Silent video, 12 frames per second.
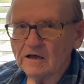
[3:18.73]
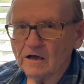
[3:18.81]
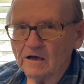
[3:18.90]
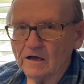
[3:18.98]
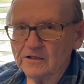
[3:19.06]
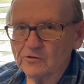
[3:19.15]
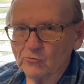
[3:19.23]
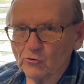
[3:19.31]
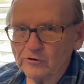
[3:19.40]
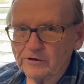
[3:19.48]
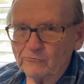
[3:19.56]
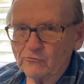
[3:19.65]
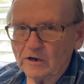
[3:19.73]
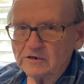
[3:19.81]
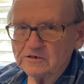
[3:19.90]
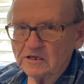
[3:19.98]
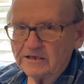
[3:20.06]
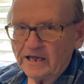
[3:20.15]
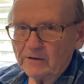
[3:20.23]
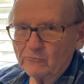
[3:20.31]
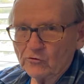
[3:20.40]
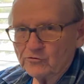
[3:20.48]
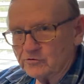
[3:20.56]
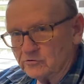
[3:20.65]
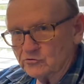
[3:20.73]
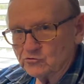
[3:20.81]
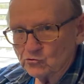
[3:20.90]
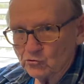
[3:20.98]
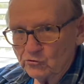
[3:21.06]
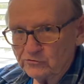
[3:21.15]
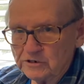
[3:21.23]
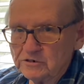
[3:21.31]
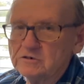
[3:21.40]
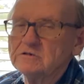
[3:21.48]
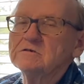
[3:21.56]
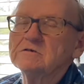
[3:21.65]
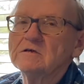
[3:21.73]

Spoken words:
the more impressed I am with their stories